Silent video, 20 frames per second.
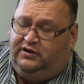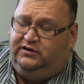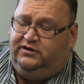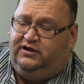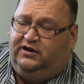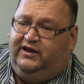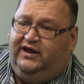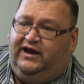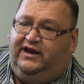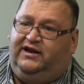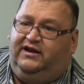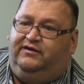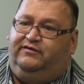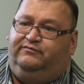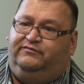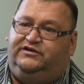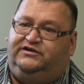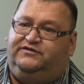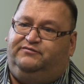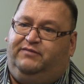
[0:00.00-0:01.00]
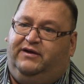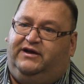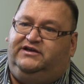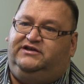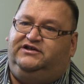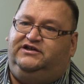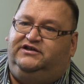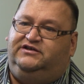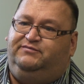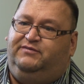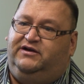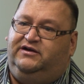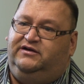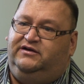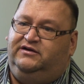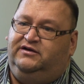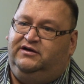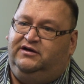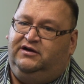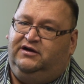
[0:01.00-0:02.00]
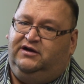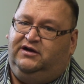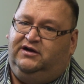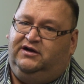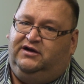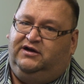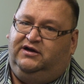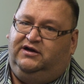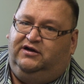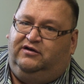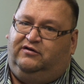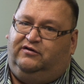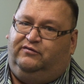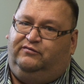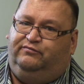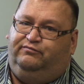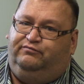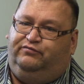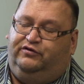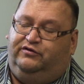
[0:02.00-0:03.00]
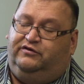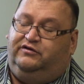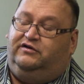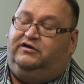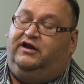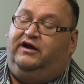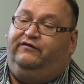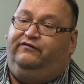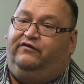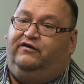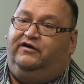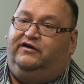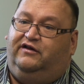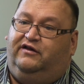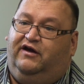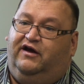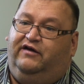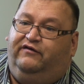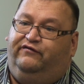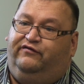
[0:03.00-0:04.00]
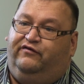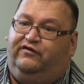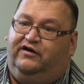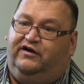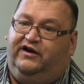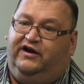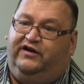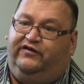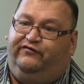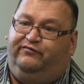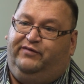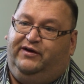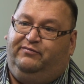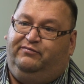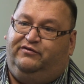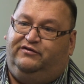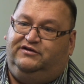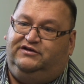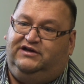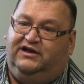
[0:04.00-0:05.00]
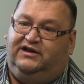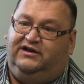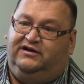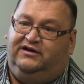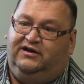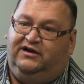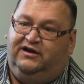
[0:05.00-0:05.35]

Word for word: The lady, Miz Spence, she's been, you know, putting her life on the line for our Native peoples, and